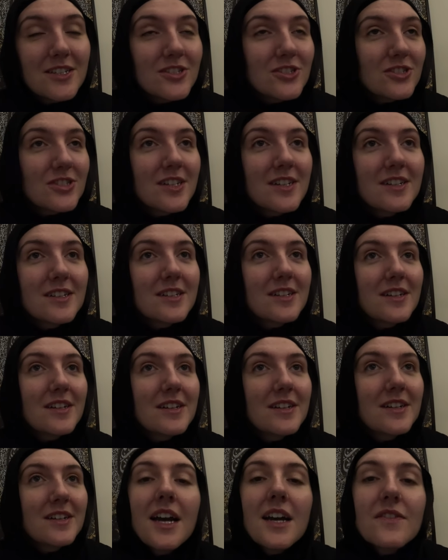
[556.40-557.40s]

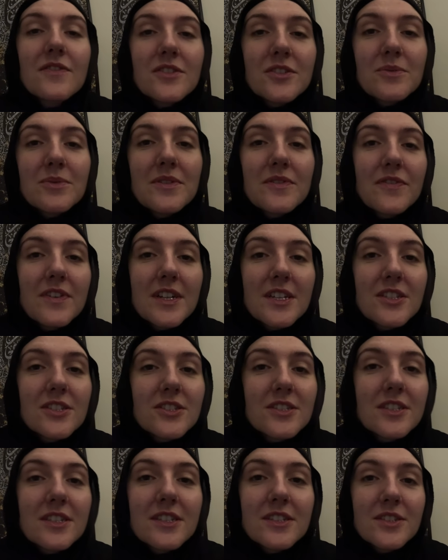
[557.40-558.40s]
inshallah. After we
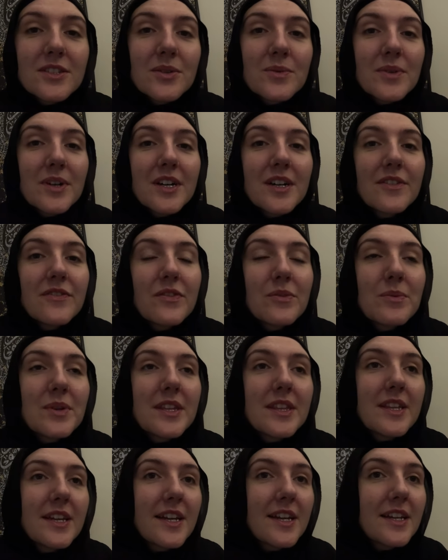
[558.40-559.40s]
finished the tawaf,
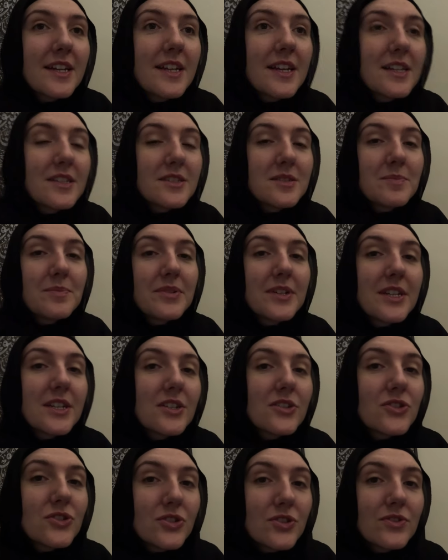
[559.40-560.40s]
we then had to
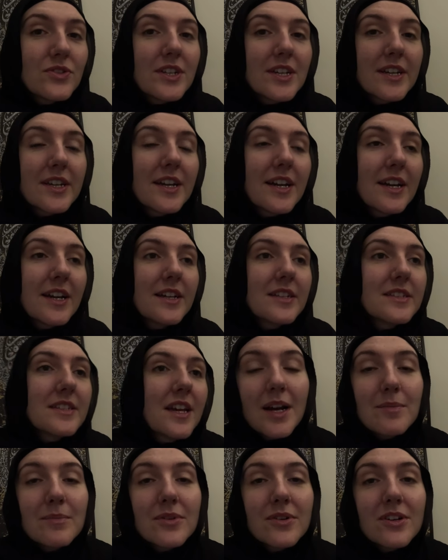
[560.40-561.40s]
pray 2 rakat.
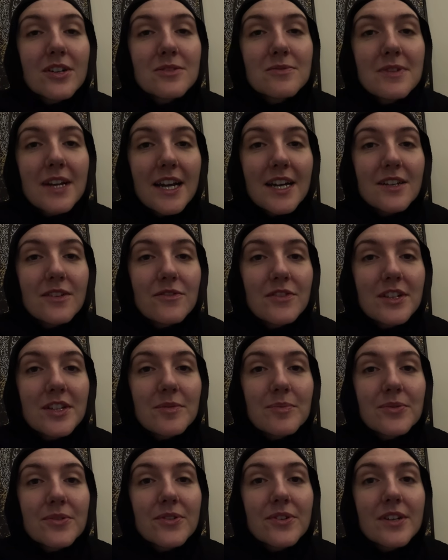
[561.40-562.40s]
And because we hadn't
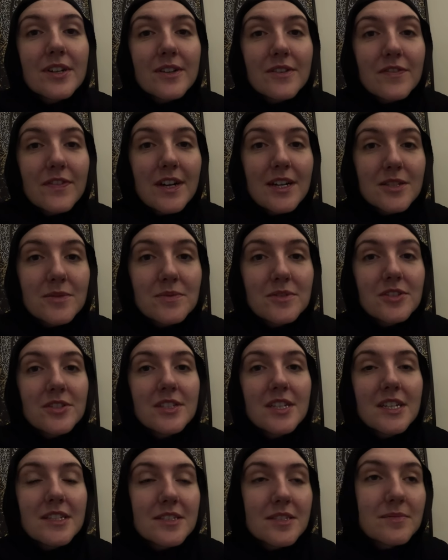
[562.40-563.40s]
really broken our fast, we
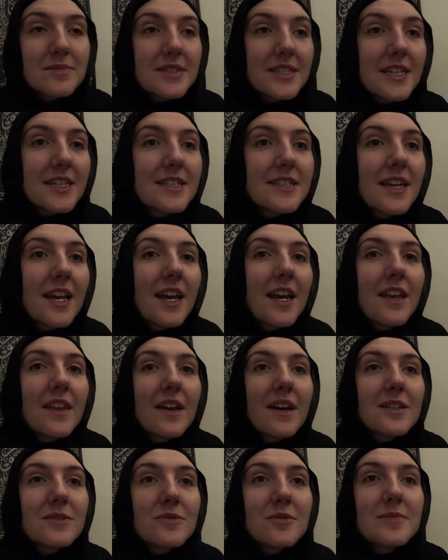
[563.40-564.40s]
just had some dates.
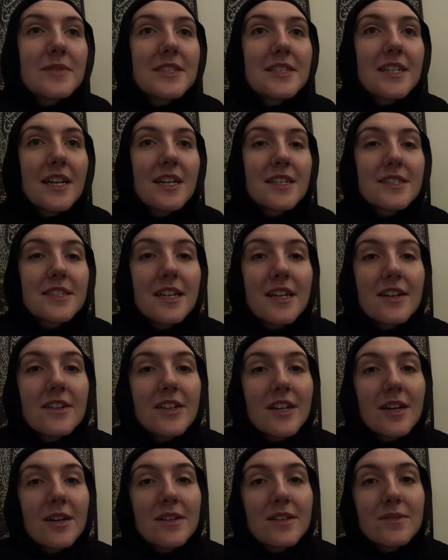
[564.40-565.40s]
That's when we sat
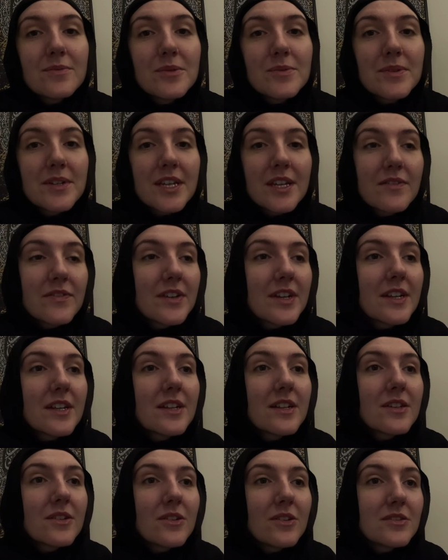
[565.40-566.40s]
down and we were
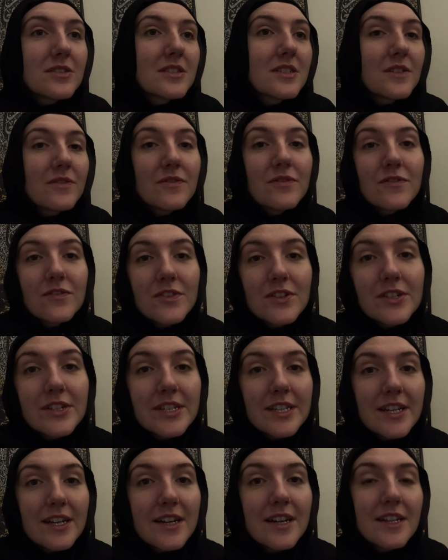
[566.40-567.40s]
given lots of different food
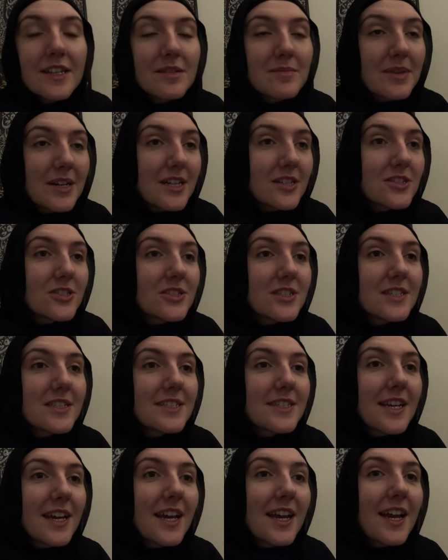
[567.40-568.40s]
there in the
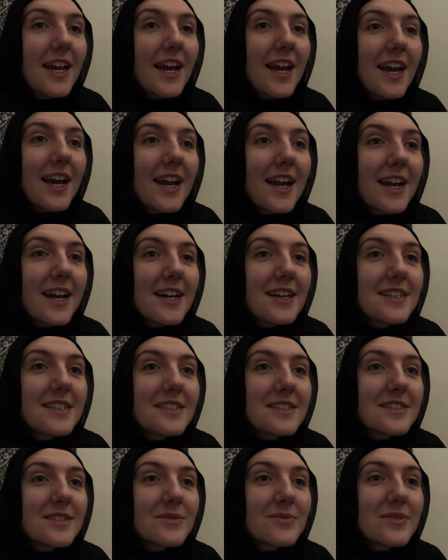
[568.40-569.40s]
masjid.
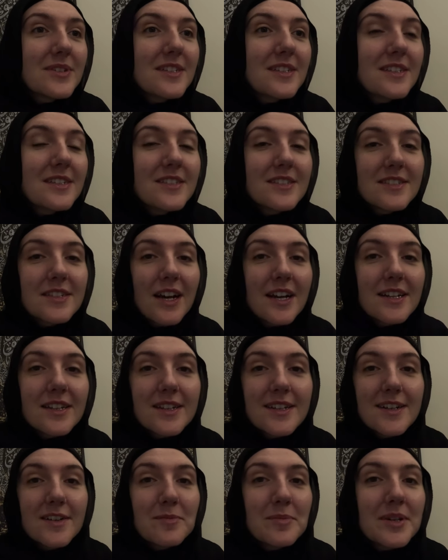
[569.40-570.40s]
And we just had a
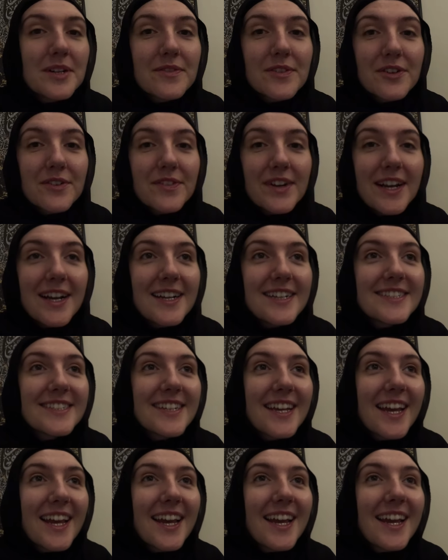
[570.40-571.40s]
little bit of a
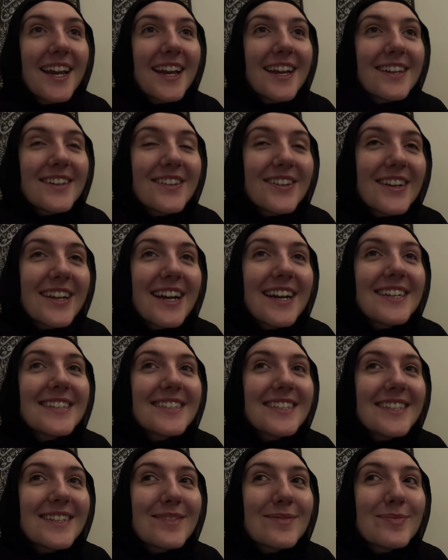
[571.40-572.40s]
rest. You
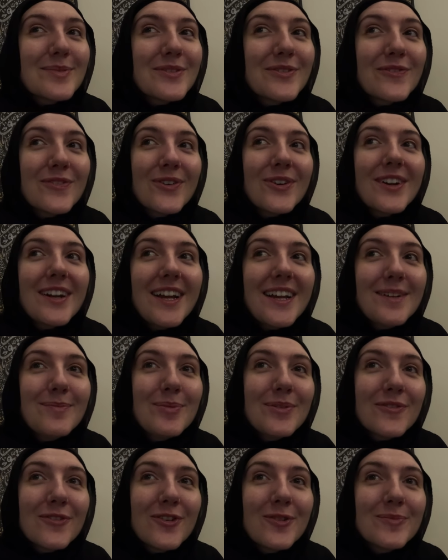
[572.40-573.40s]
guys, before I
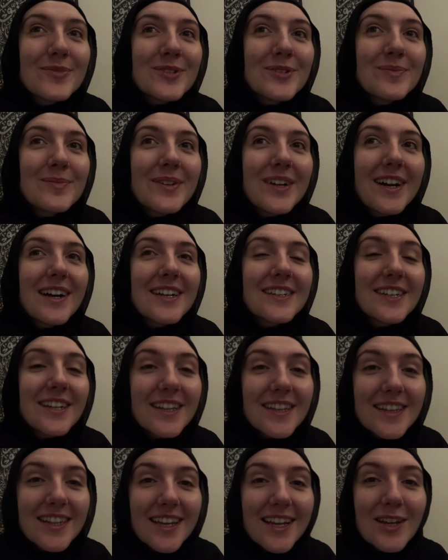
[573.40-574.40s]
performed Umrah, I
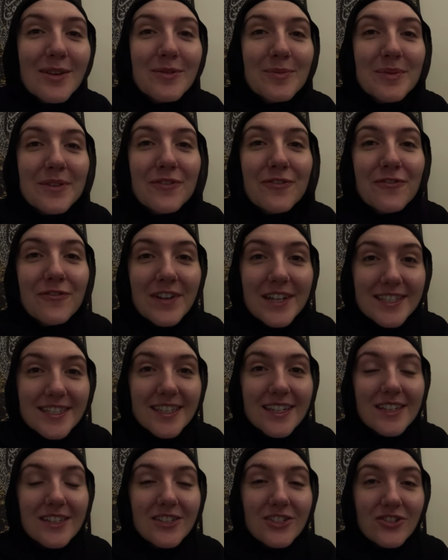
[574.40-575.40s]
didn't think it would be
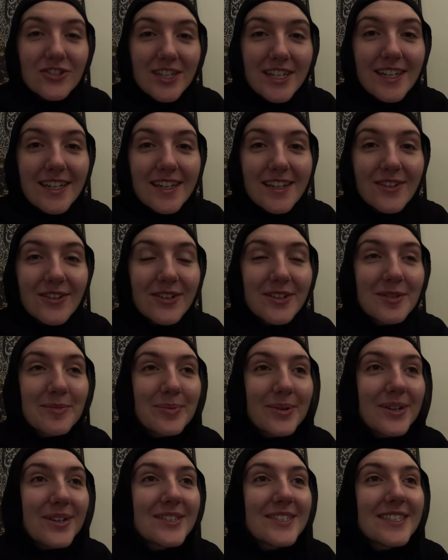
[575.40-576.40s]
physically draining on the
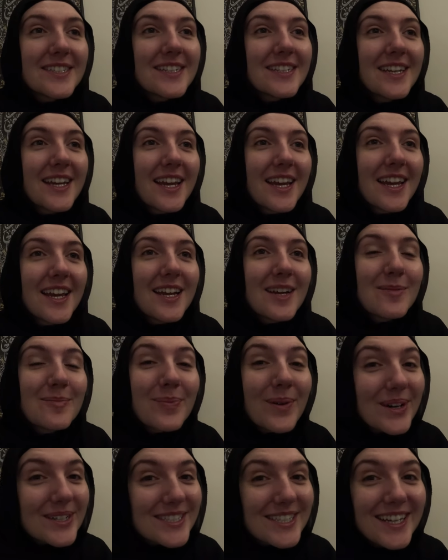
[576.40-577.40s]
body,
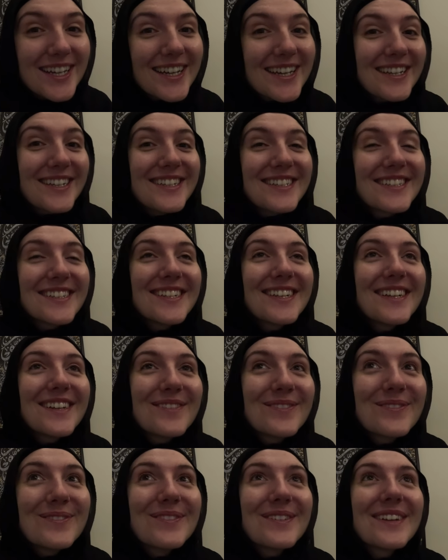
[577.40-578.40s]
but it is. It
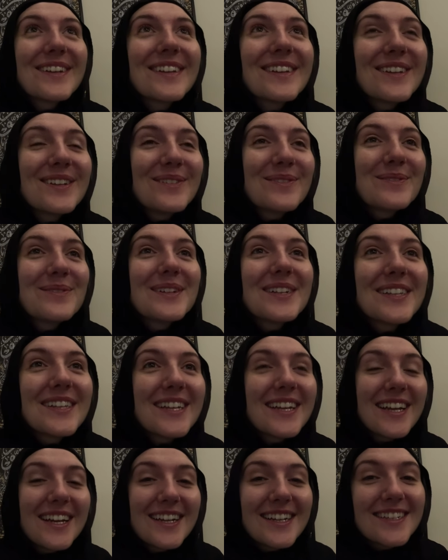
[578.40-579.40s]
really,
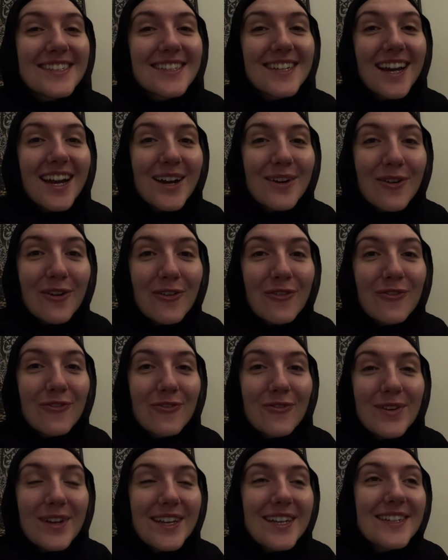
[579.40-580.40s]
really is. Our
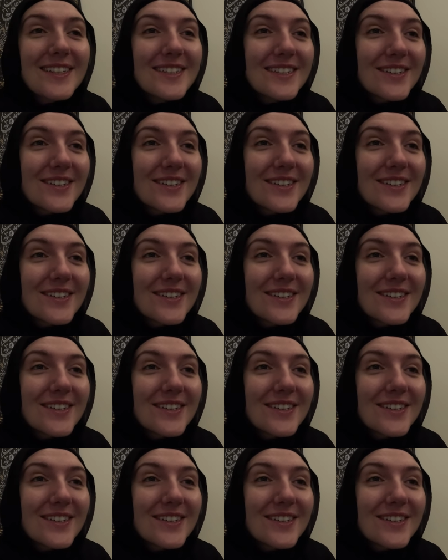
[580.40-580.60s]
feet,